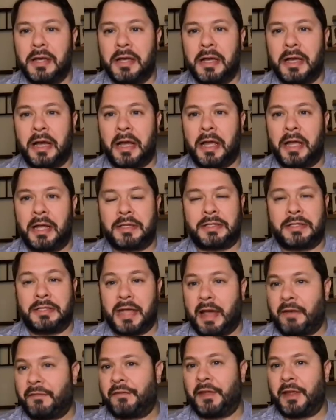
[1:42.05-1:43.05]
uh, it's
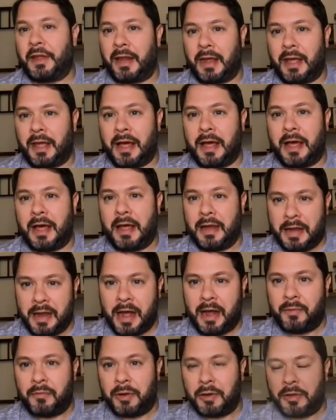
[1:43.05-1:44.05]
definitely uh,
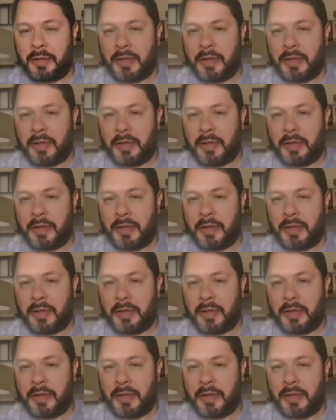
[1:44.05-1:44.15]
not worth